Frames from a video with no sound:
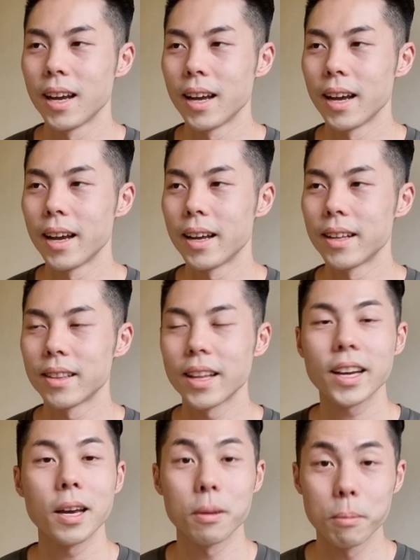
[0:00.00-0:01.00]
And
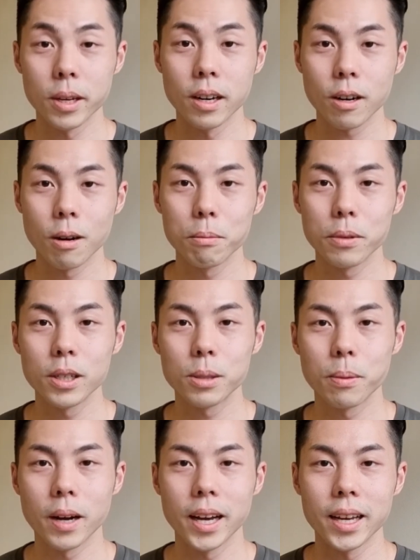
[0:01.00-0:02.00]
that can be
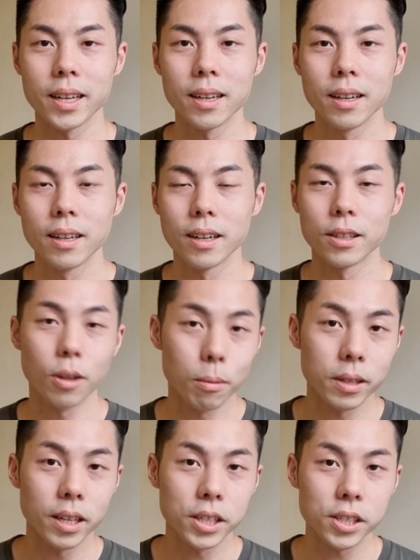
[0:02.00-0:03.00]
accomplished by a
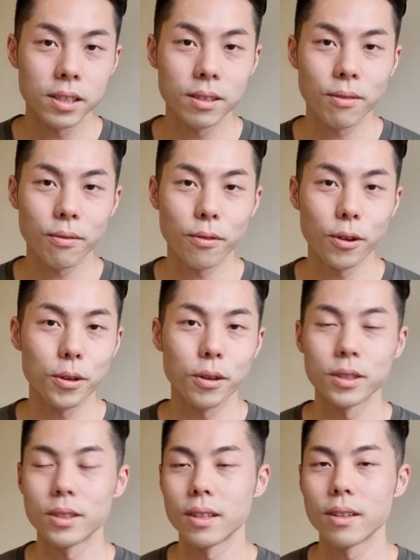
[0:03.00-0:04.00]
nomination for
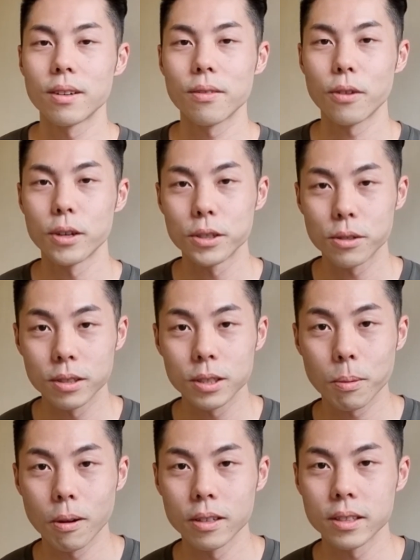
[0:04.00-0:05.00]
your insurance
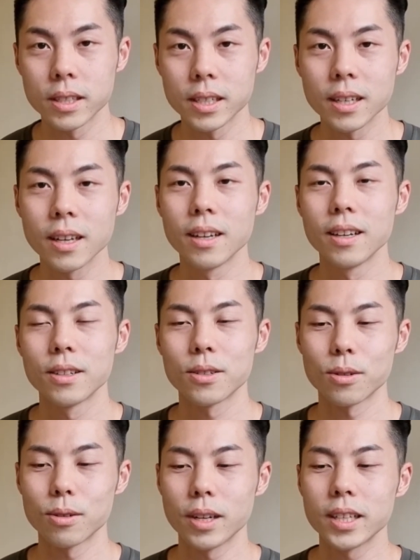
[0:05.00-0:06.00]
policy.
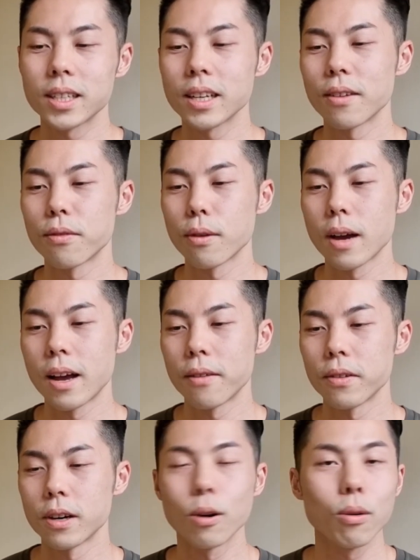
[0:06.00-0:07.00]
So let's say if you
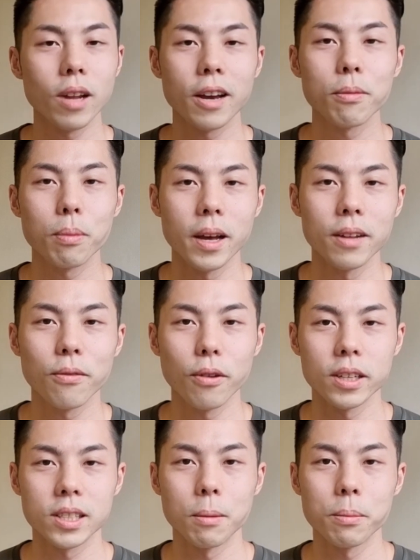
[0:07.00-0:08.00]
have a whole life plan,
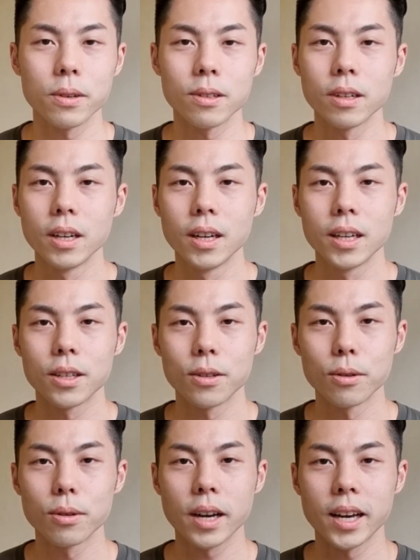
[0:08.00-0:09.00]
for example,
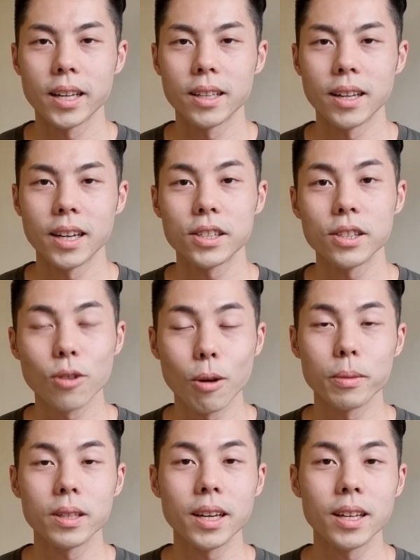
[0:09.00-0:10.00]
you can actually
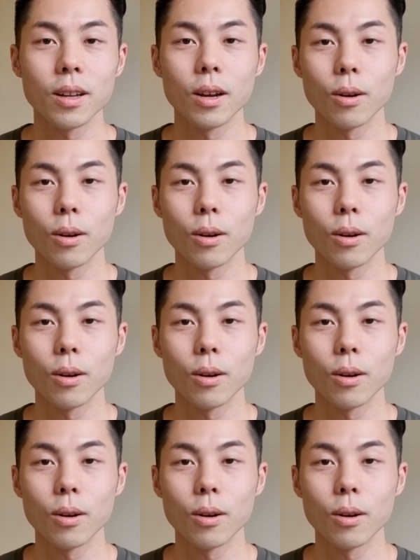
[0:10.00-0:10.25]
nominate